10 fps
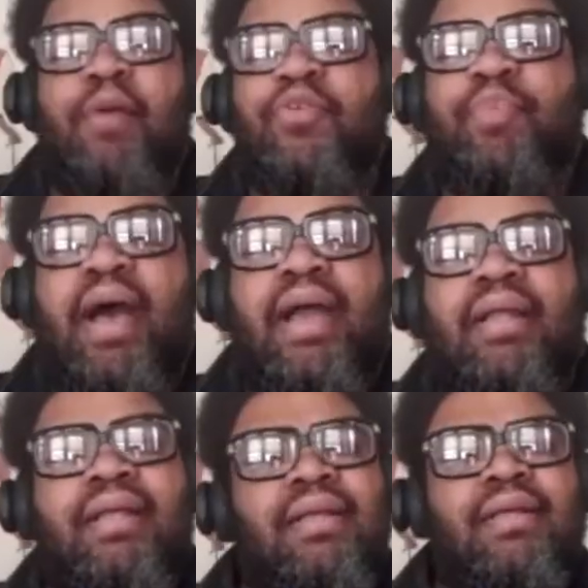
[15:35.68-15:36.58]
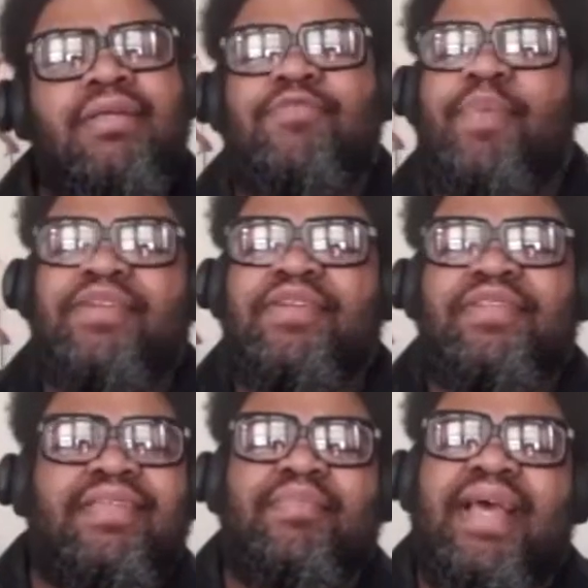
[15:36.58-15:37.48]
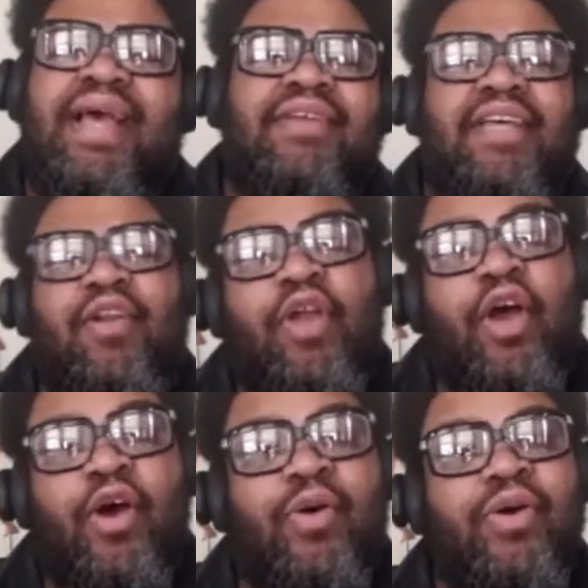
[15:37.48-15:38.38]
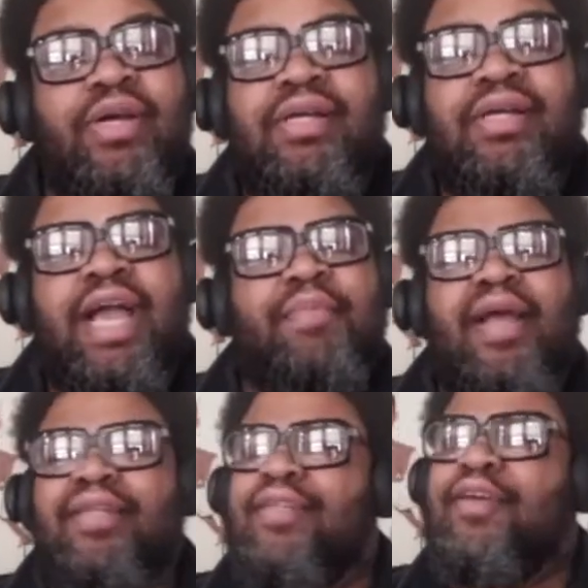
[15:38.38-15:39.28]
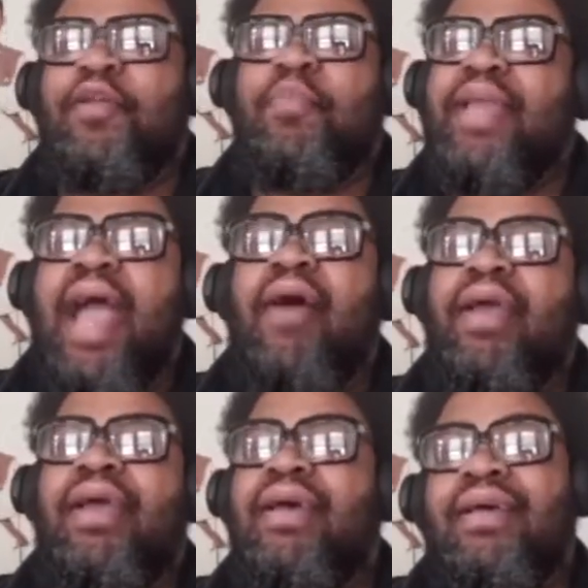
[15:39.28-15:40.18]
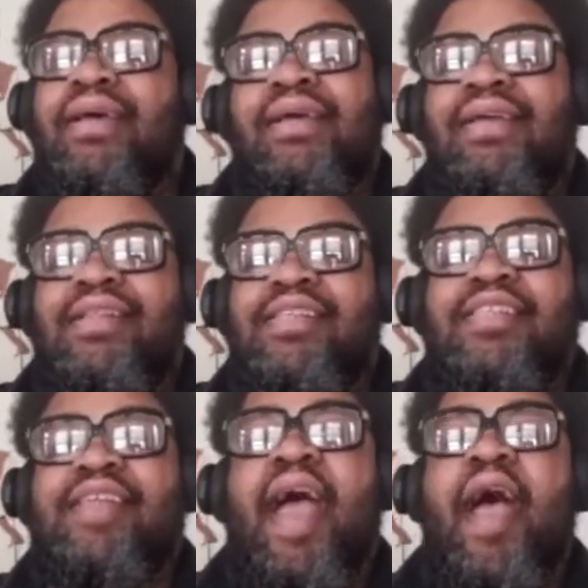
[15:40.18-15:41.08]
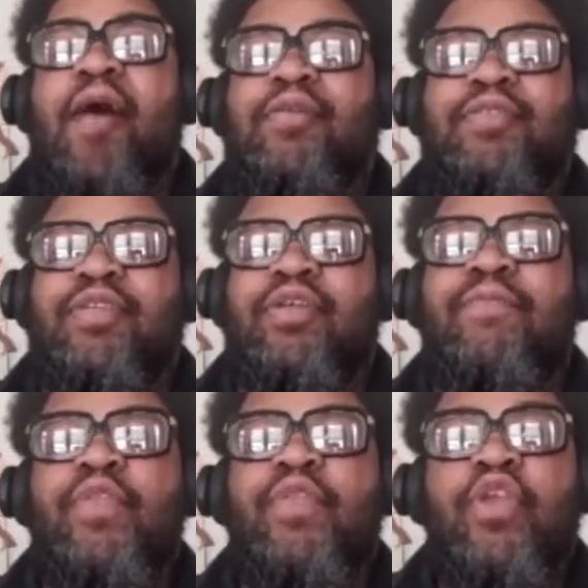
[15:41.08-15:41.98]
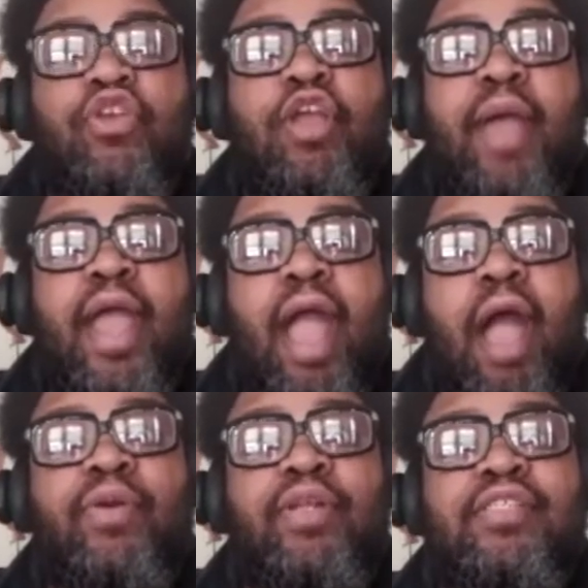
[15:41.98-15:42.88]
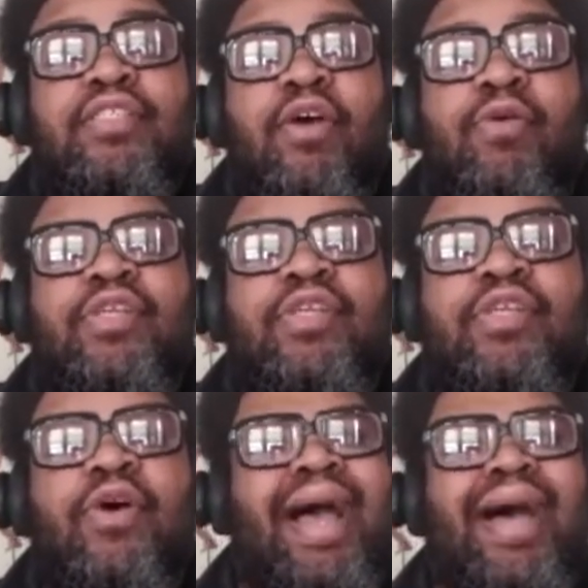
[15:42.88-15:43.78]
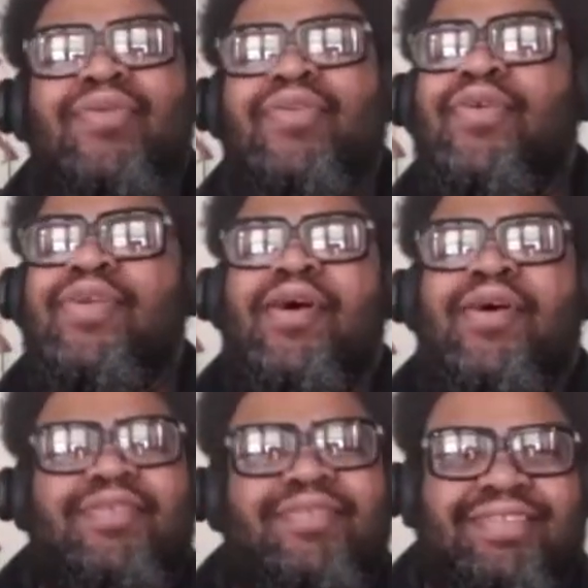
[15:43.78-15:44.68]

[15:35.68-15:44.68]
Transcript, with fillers: spot, especially in some towns I don't know. Like I'm not just gonna be out here in these Facts. towns. You should come hang out with us at so and so. I don't know y'all.